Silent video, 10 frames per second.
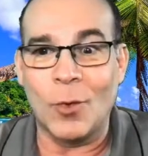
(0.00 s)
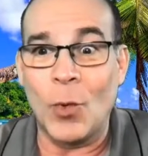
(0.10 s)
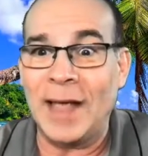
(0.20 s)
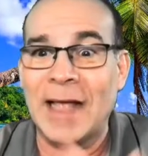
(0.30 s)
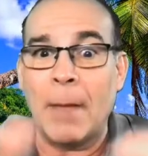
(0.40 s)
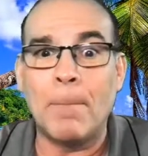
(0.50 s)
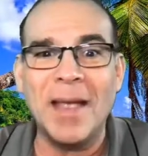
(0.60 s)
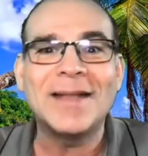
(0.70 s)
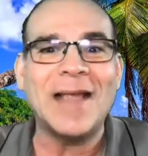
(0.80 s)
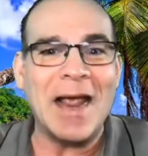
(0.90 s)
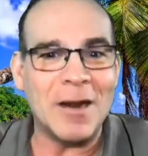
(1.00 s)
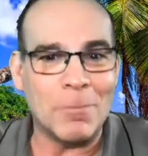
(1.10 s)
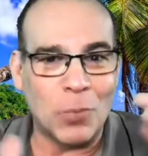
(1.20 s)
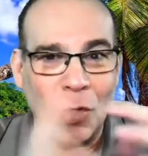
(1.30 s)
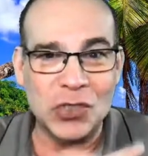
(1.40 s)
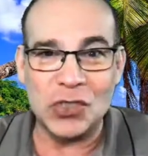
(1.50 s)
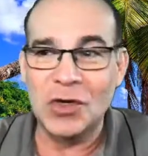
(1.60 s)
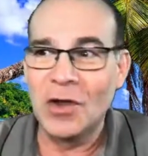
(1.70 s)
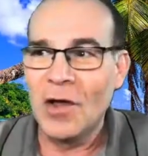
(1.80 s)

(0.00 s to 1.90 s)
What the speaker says: We had that big data push